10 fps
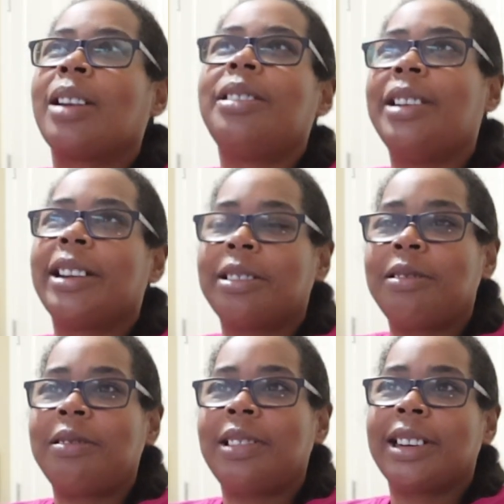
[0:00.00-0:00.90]

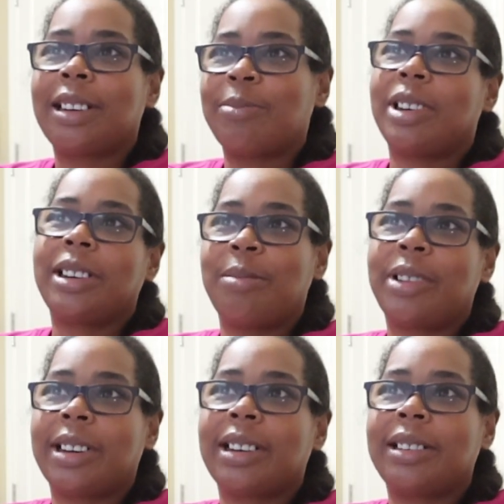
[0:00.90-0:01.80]
now, like I'm thinking
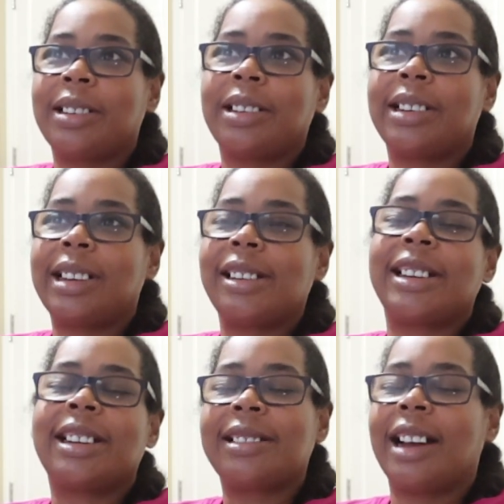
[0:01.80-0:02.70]
back,
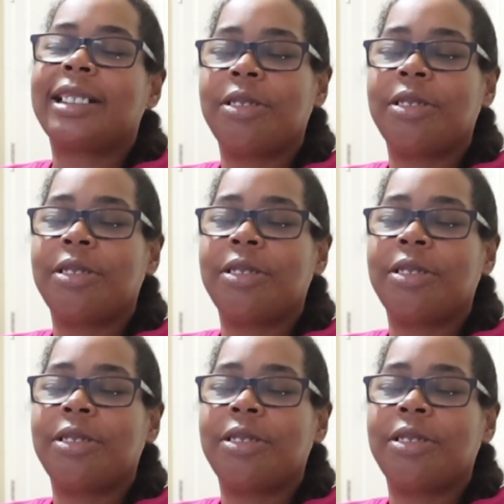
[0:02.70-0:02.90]
I